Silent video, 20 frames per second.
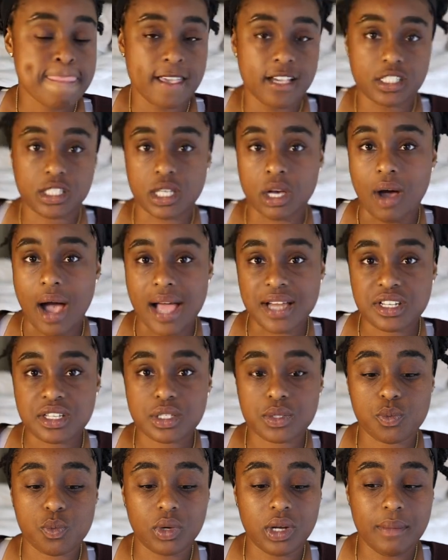So I
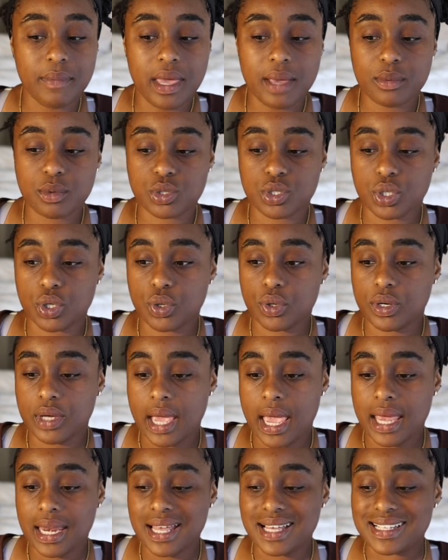just want to be able to
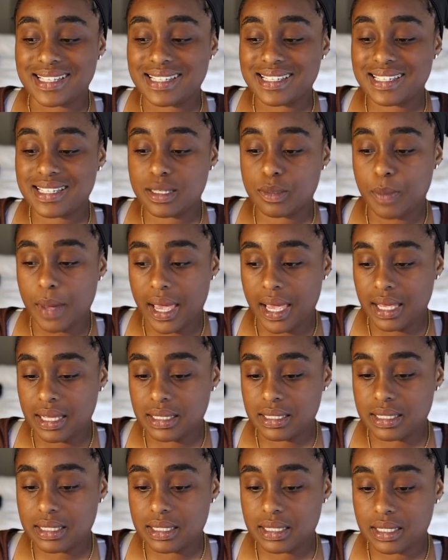create a
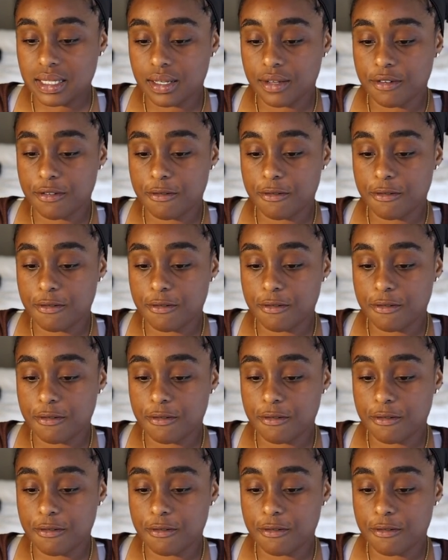space